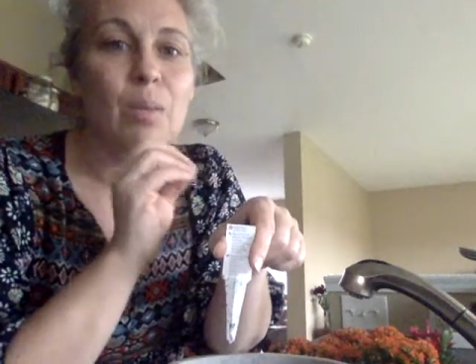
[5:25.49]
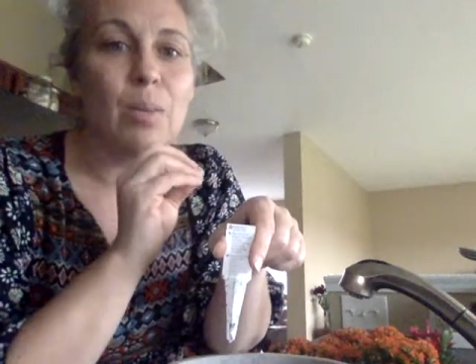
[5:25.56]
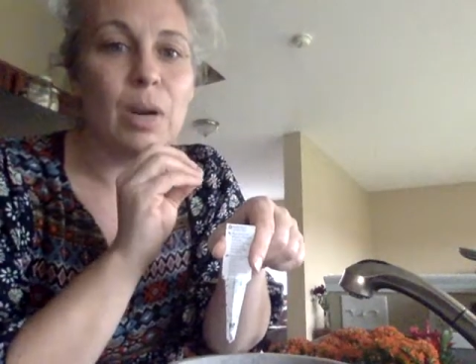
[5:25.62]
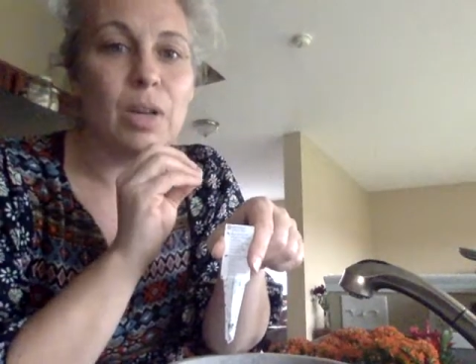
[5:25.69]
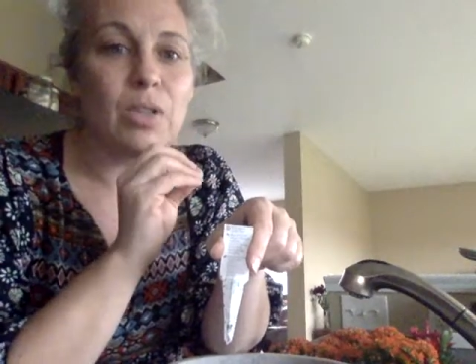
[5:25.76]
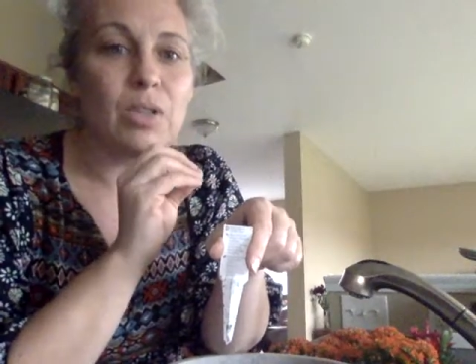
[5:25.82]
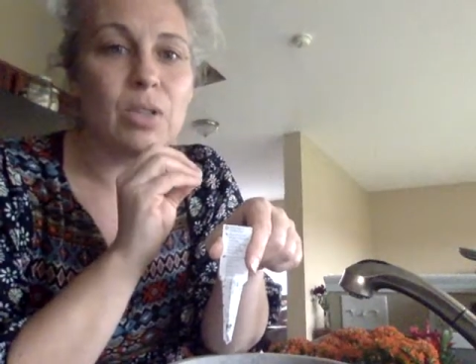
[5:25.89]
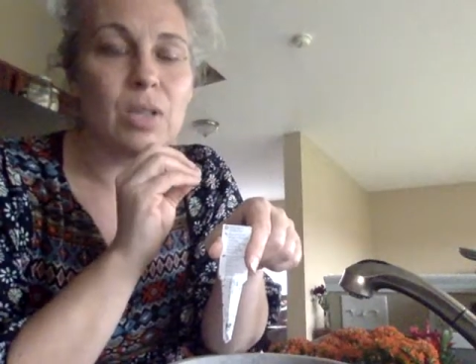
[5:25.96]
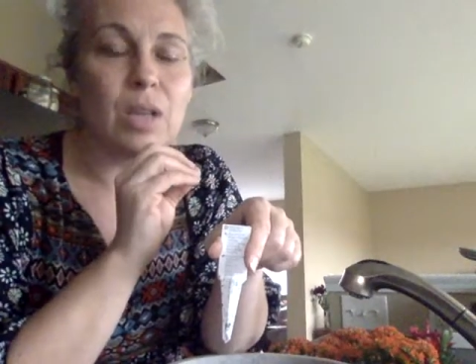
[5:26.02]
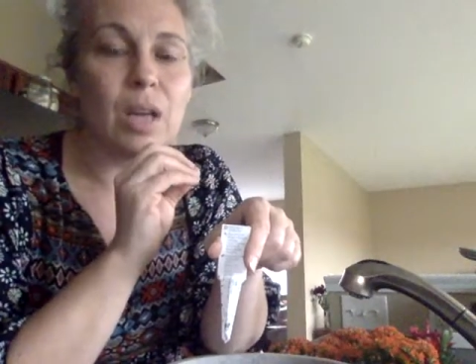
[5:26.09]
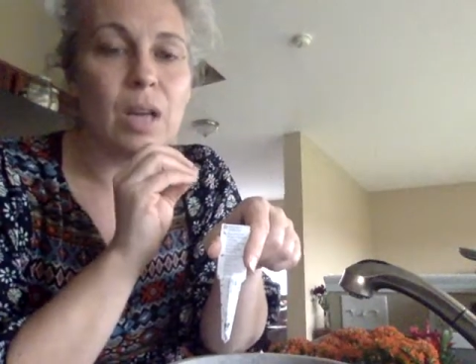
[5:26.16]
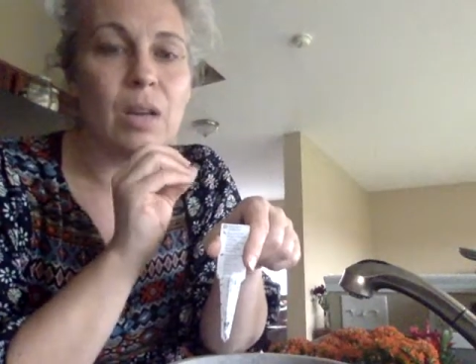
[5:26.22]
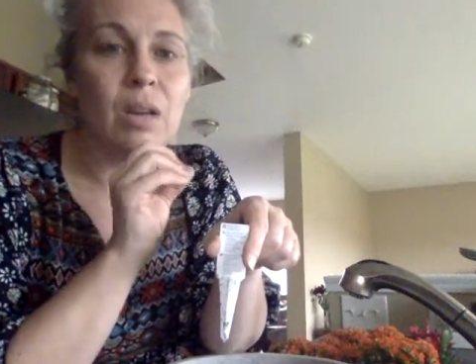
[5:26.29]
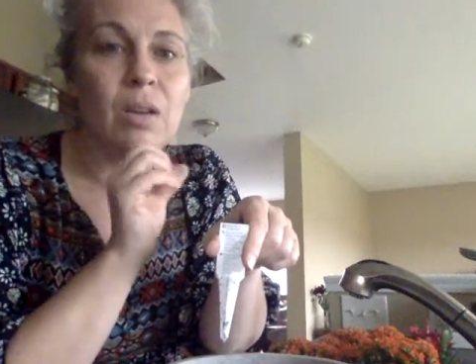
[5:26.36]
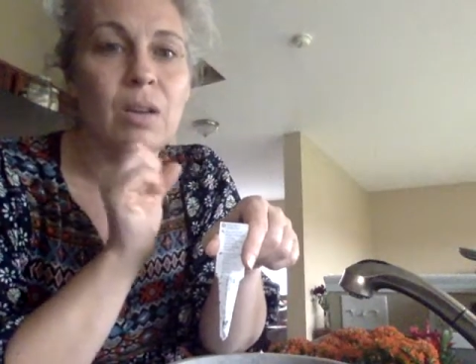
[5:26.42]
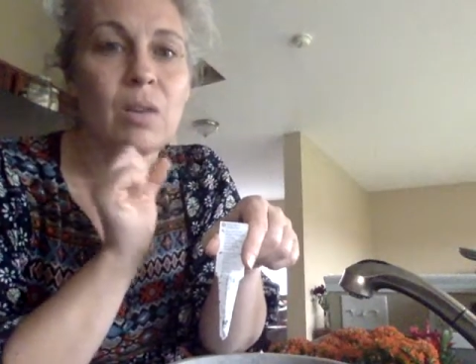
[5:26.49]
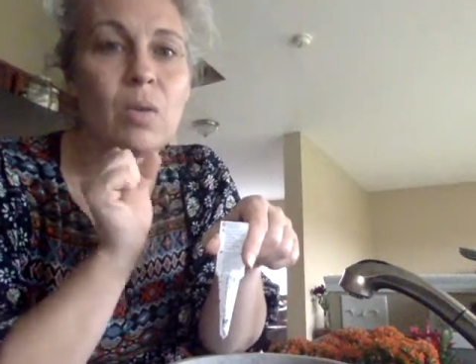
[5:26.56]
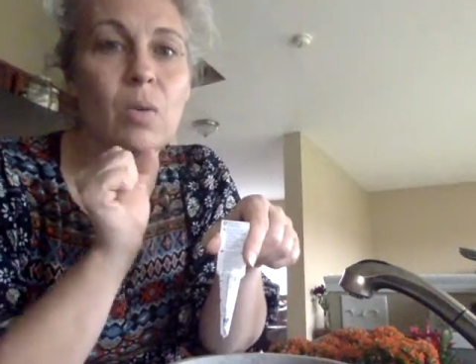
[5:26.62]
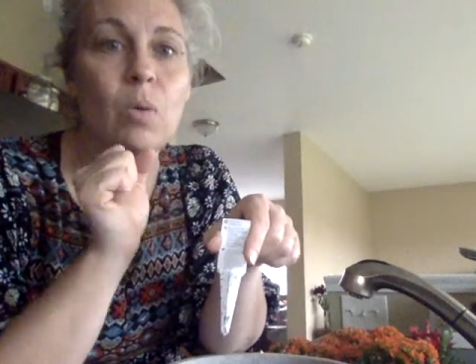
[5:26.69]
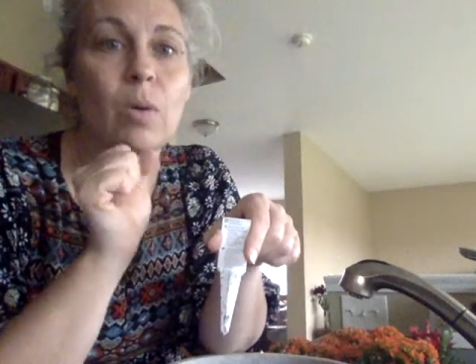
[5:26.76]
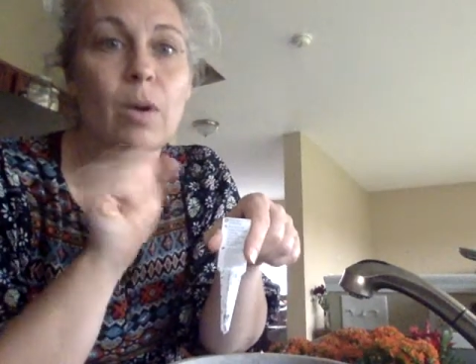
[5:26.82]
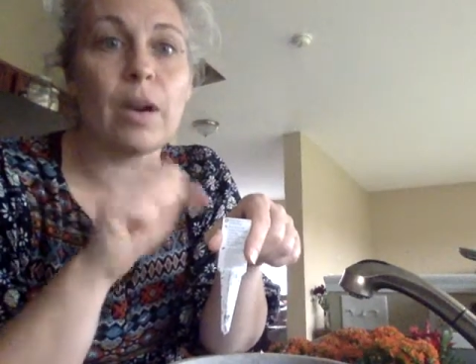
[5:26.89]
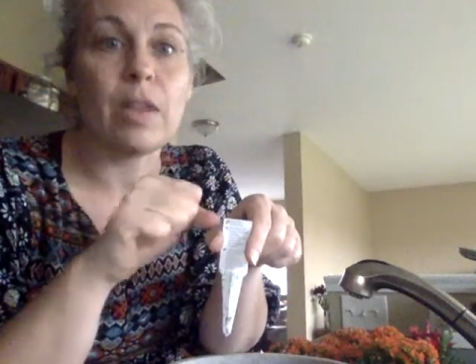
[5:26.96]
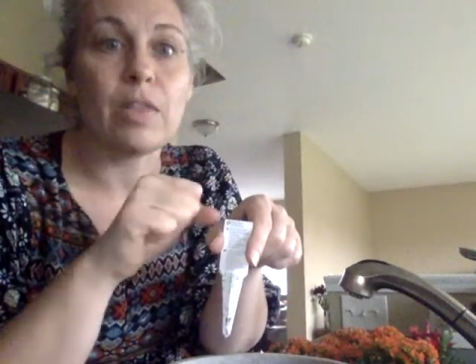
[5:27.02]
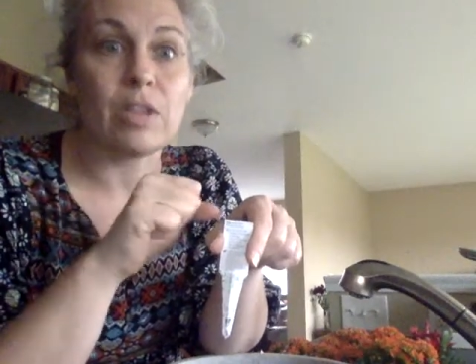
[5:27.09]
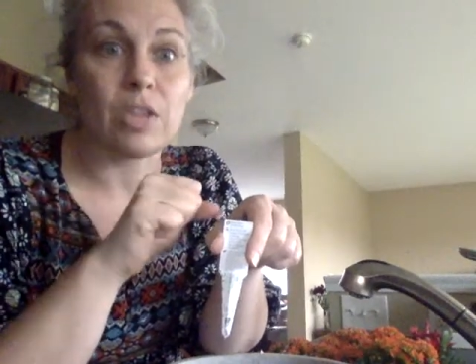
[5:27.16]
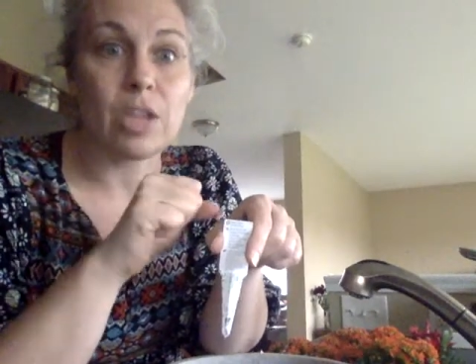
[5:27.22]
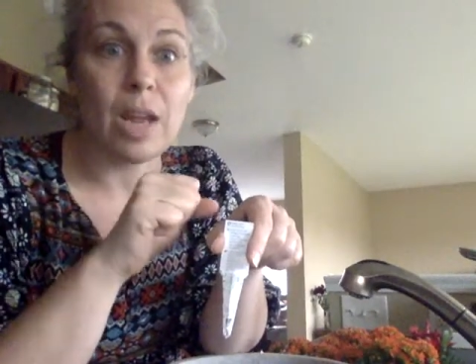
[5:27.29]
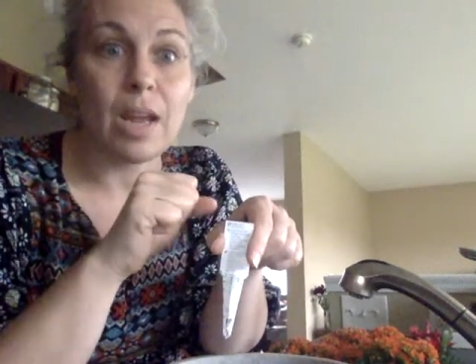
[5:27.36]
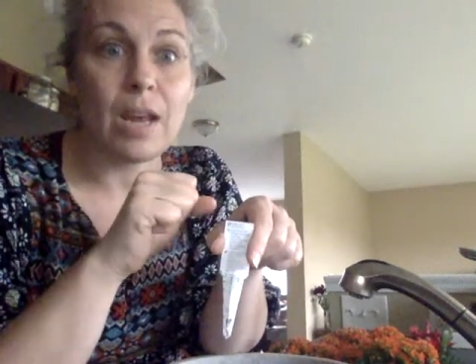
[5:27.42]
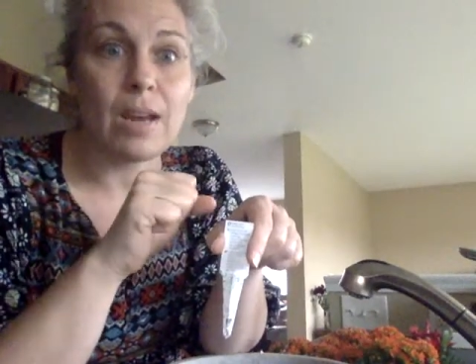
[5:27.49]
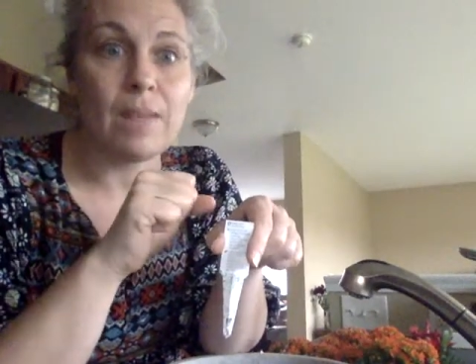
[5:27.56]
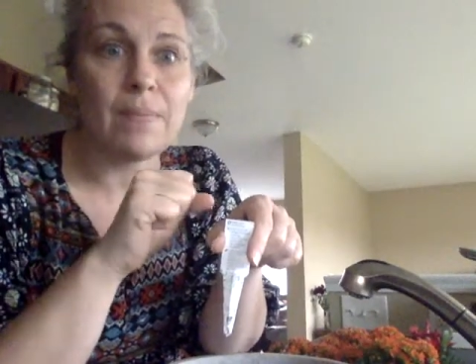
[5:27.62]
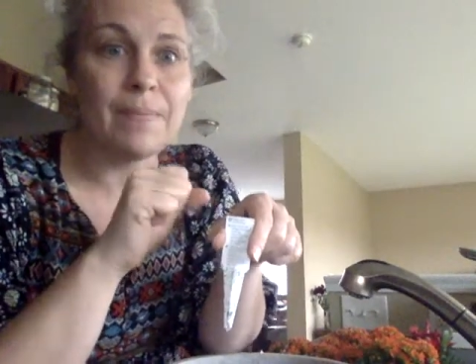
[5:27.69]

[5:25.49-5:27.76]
partial sun, or in the shade.